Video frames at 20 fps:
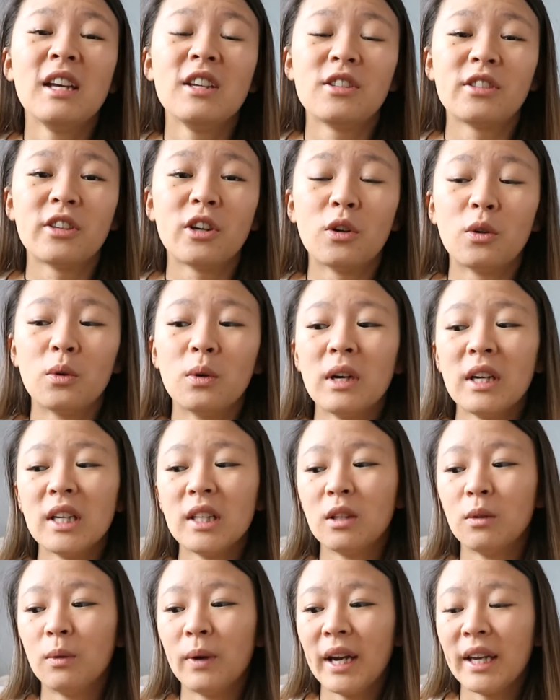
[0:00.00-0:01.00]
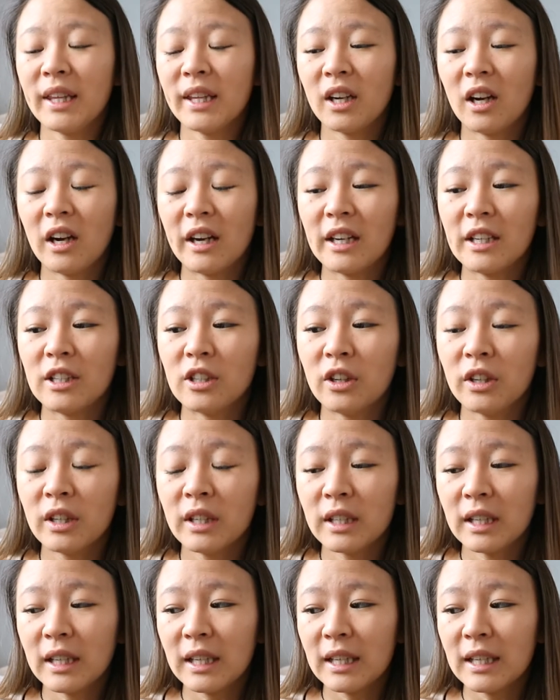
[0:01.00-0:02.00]
So the way that I done
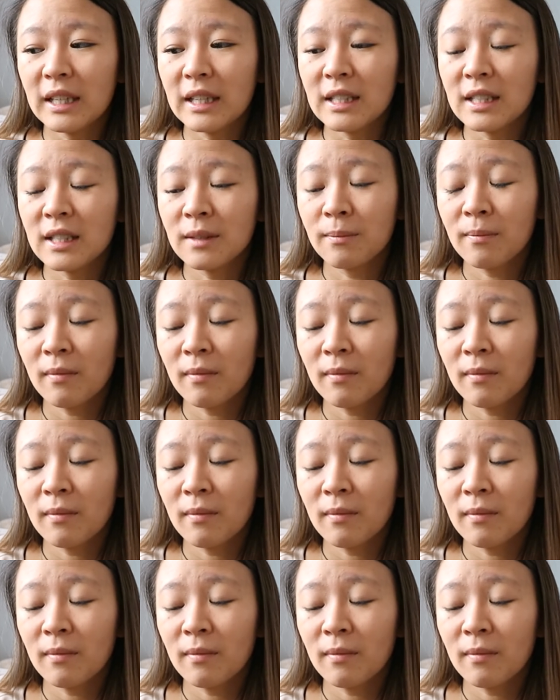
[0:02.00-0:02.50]
it is,